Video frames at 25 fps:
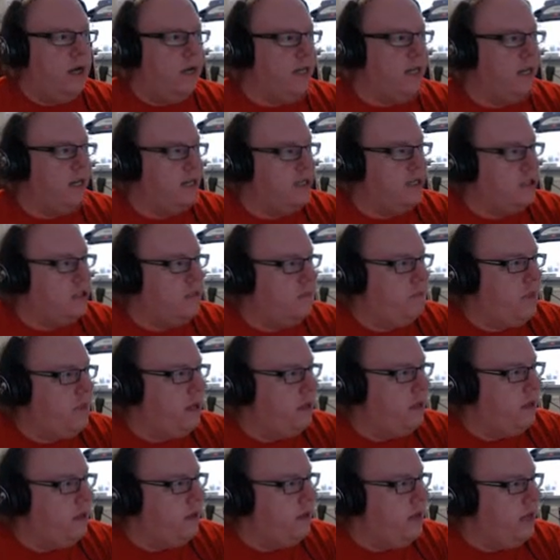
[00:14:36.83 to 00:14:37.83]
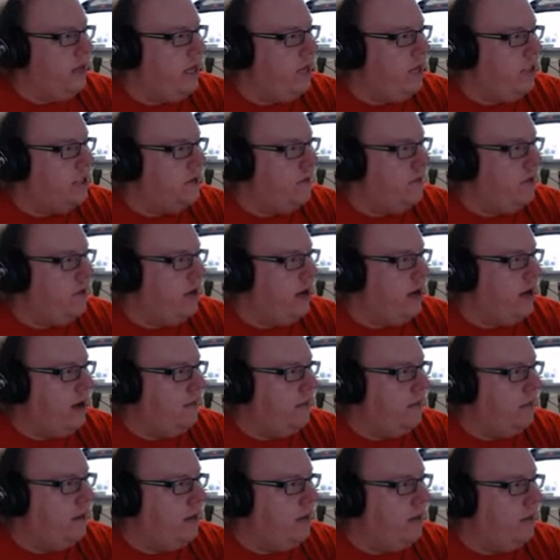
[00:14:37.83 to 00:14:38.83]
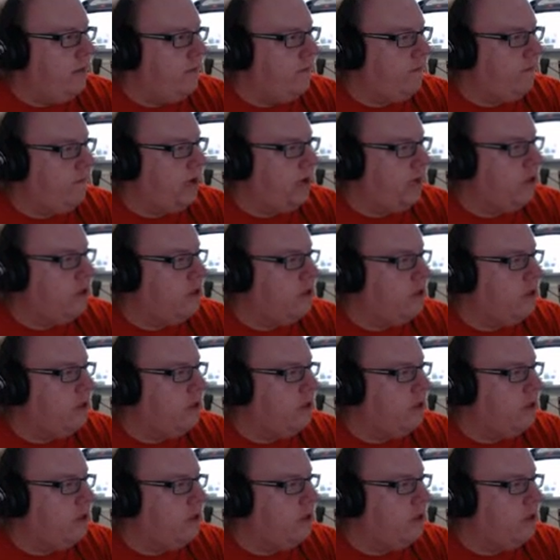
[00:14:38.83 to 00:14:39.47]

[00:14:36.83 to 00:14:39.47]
It's private, I'm afraid.